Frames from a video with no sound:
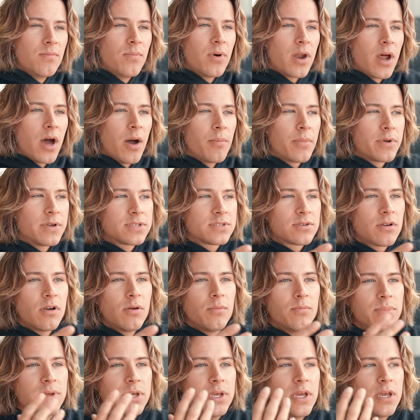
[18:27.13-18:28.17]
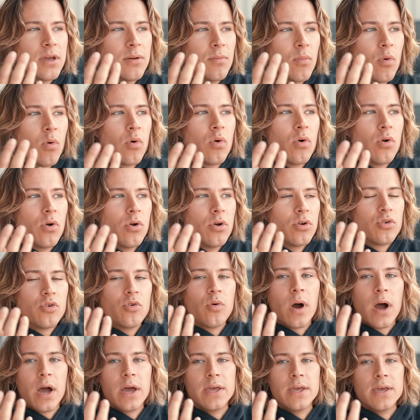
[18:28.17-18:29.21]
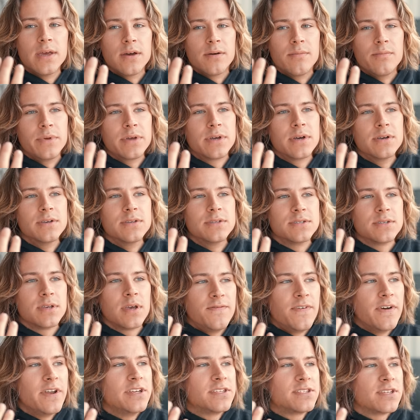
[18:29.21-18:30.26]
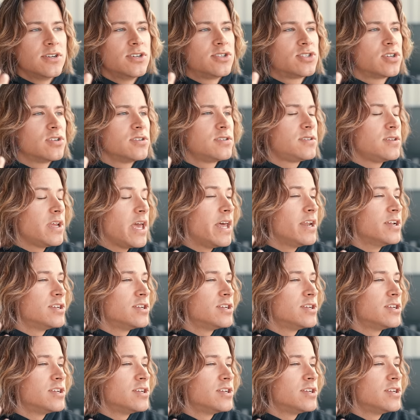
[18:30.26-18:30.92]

but I'm gonna start being more who I am because fitness industry,